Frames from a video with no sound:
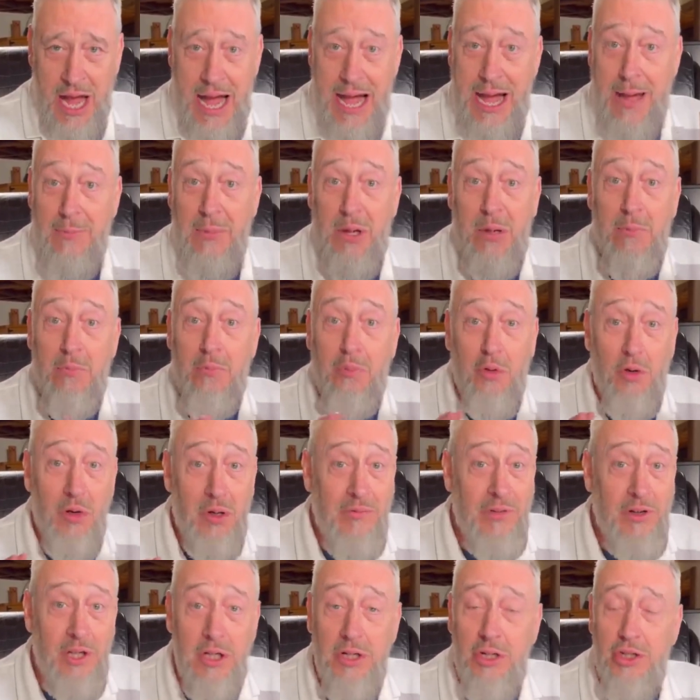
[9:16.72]
I've been
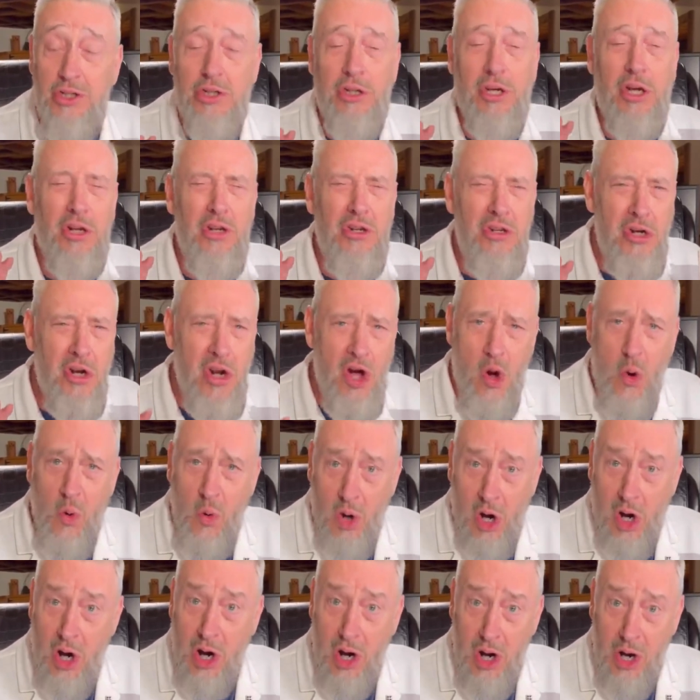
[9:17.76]
privileged to
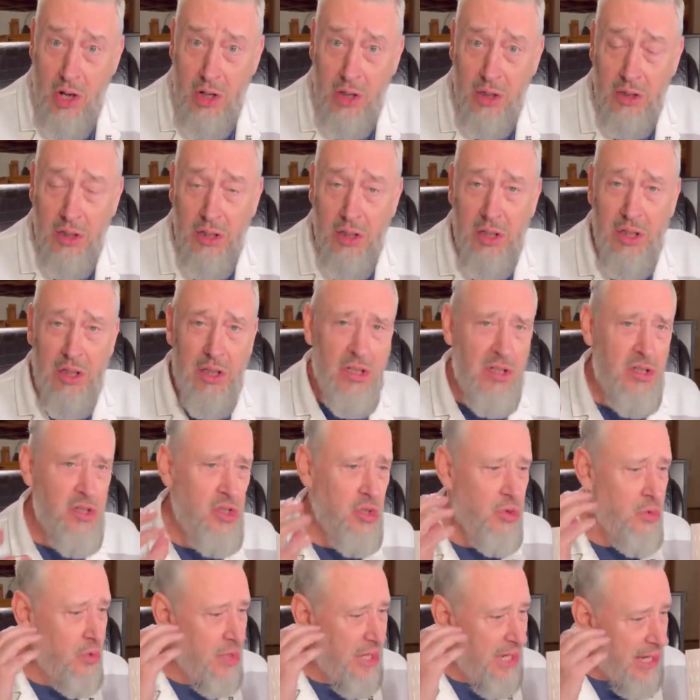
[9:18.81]
know her,
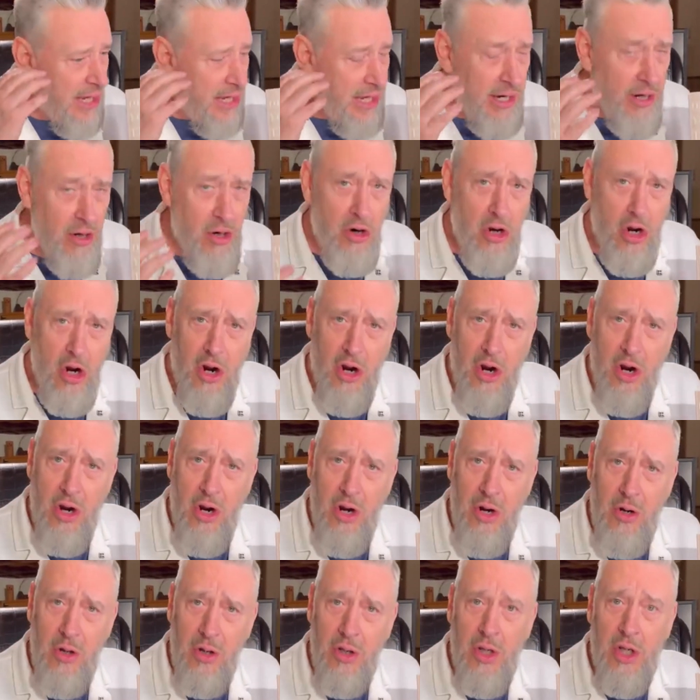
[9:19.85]
to hear
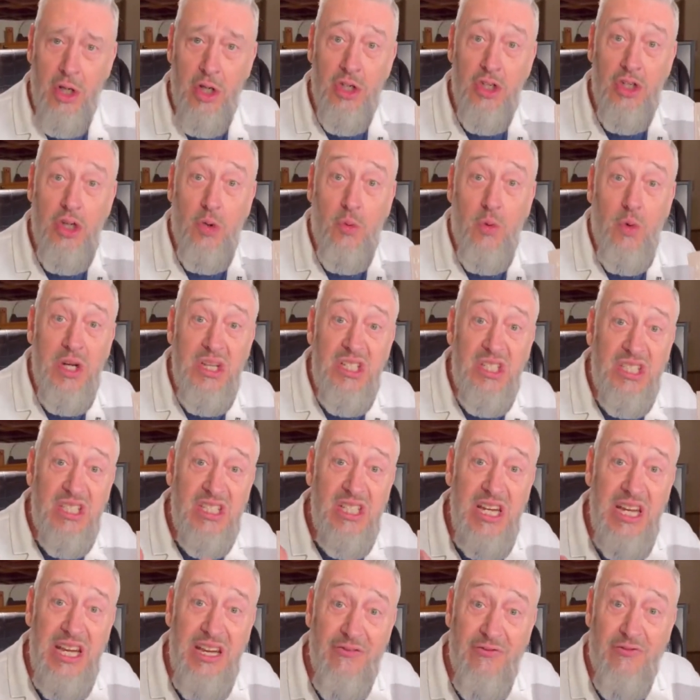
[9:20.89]
her, to
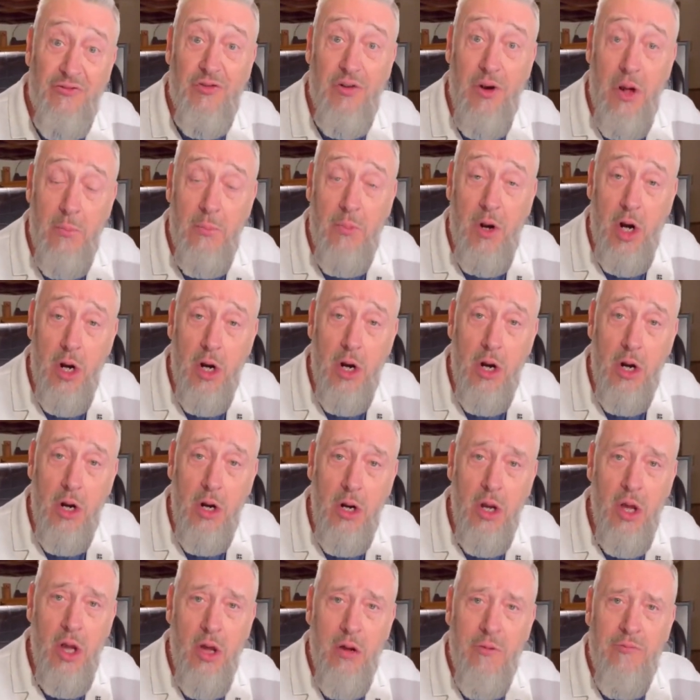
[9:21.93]
receive from
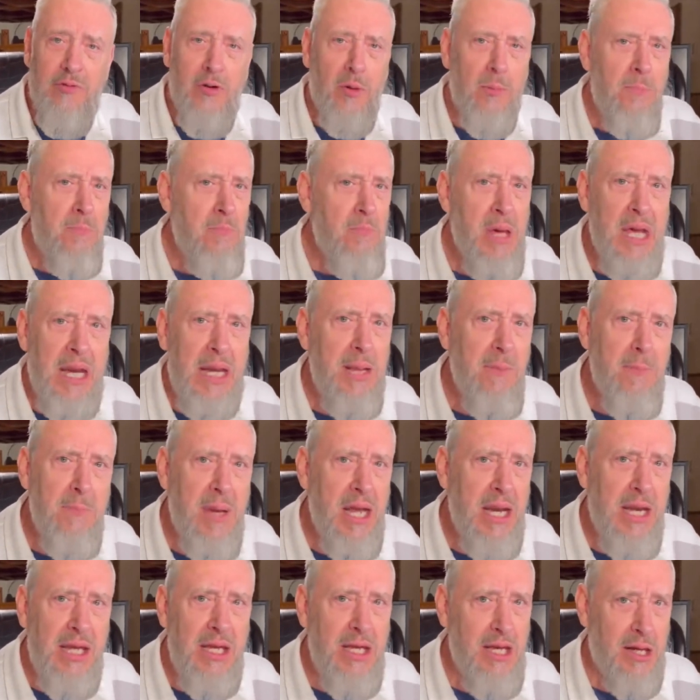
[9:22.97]
her for many,
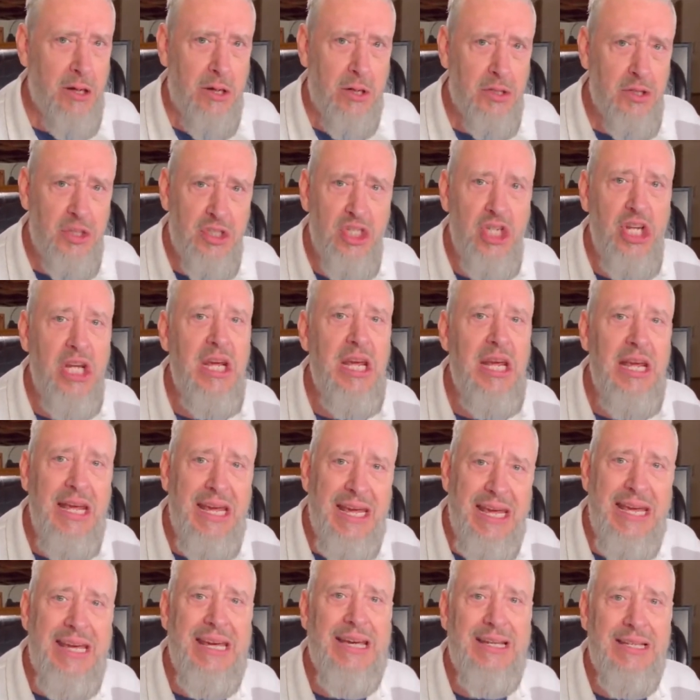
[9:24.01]
many years. She
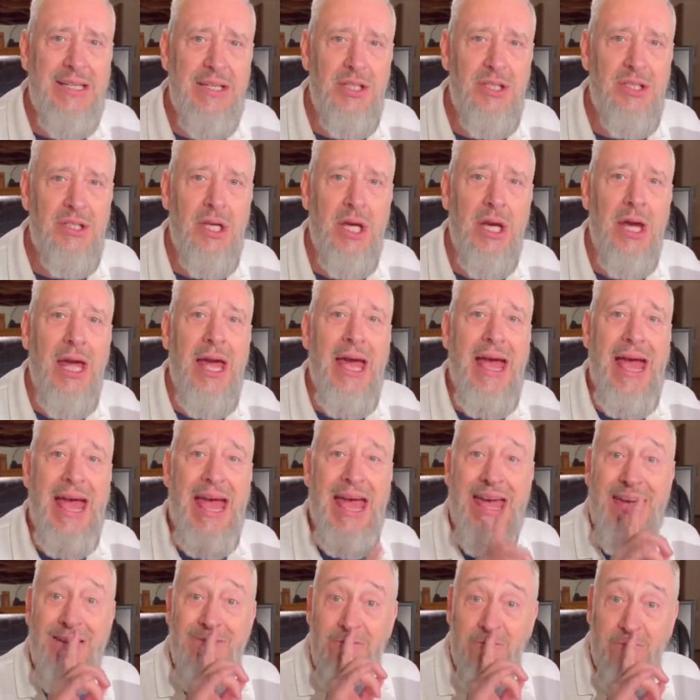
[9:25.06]
is
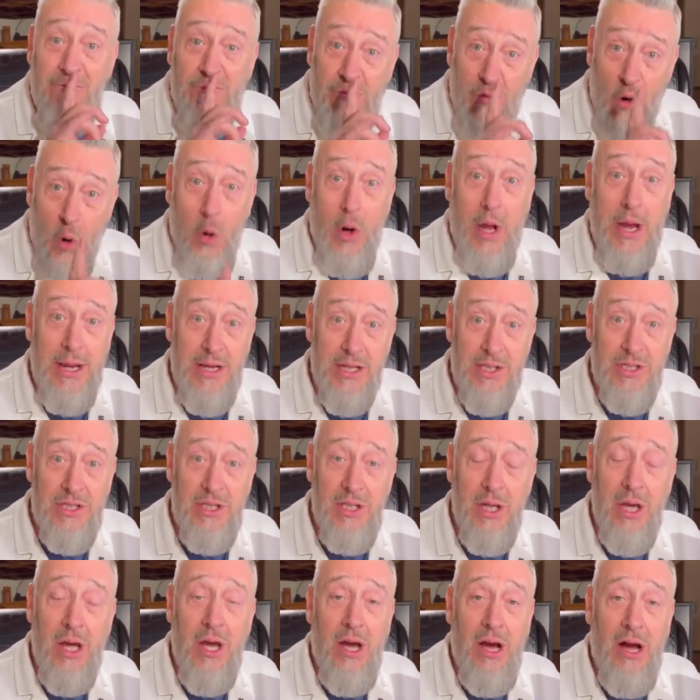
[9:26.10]
a
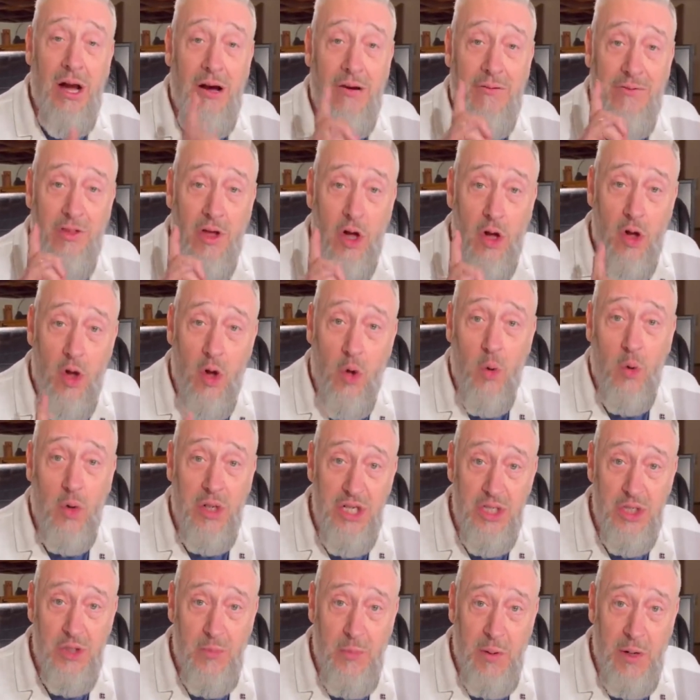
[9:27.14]
voice of the
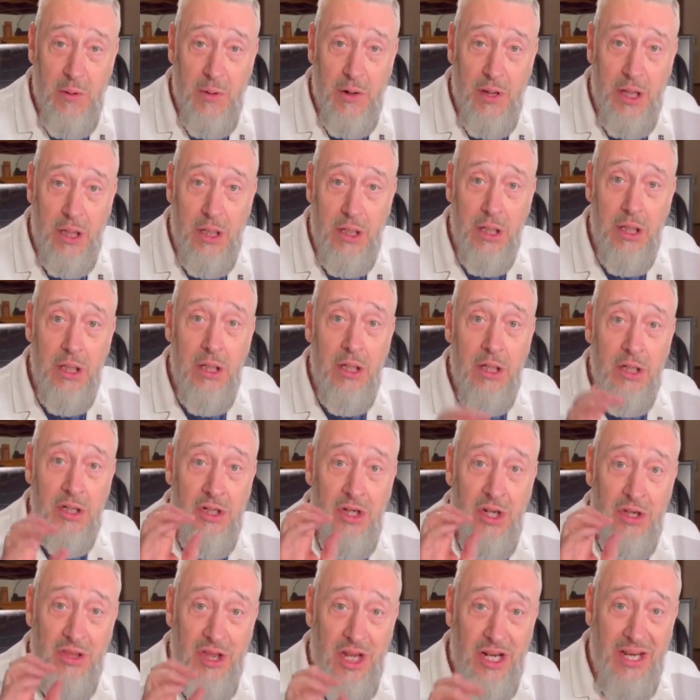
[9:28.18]
Holy Spirit
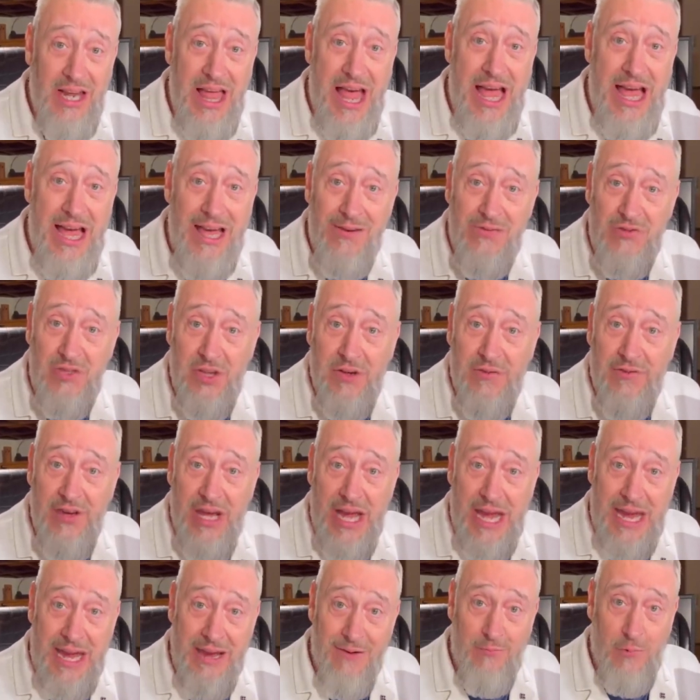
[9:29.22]
to the lives of
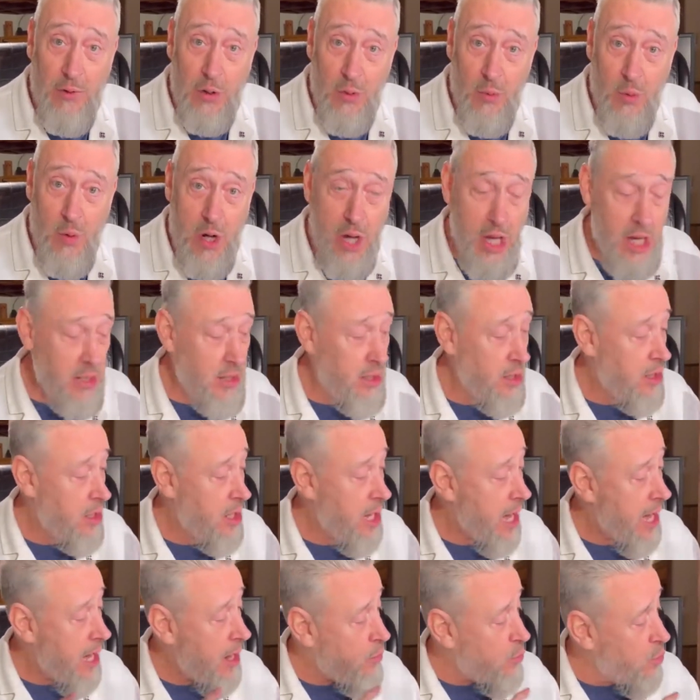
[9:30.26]
everyone.
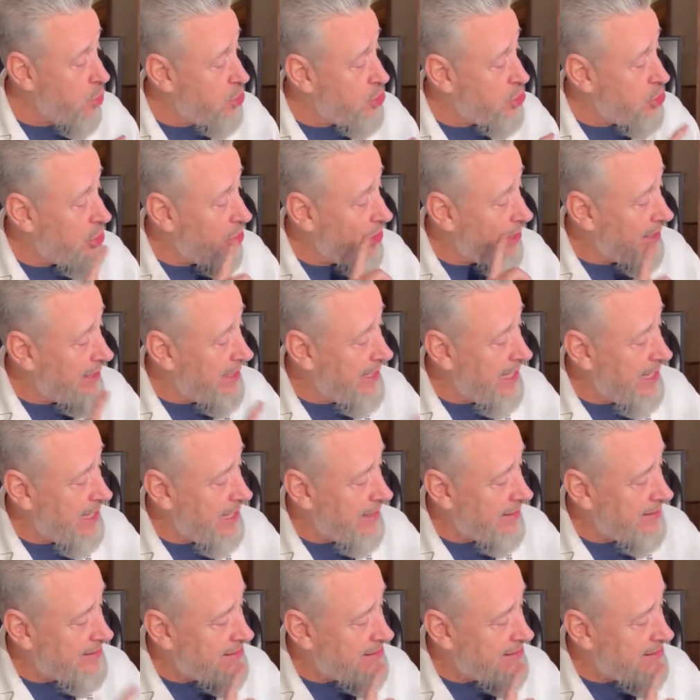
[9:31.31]
I want you to get